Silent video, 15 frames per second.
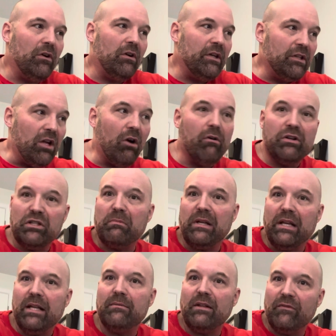encouraging
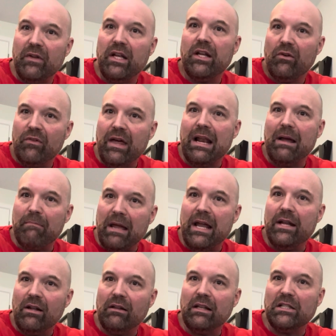me in the video that I
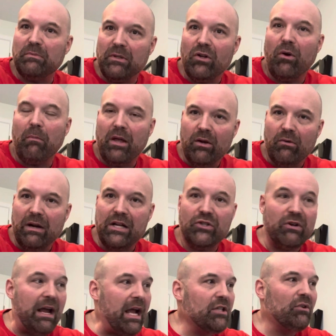made. That lets me know I'm on the right
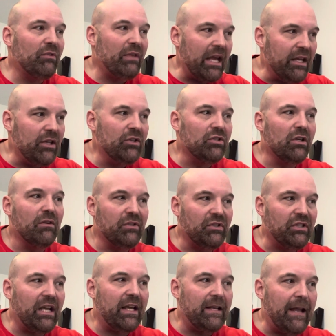track. So thank you, sir, for
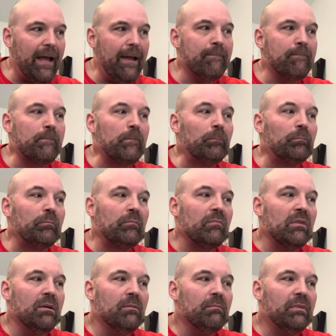saying that.
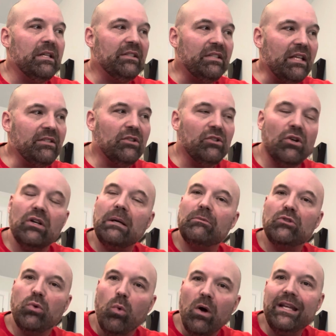But he says it took him
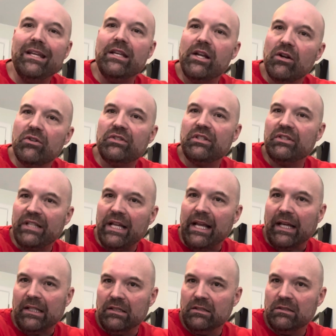20 years to see
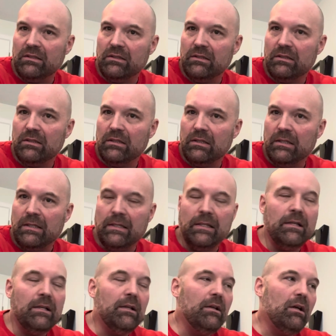it.
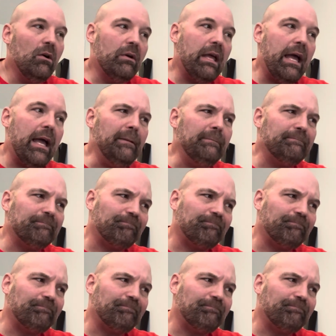Okay.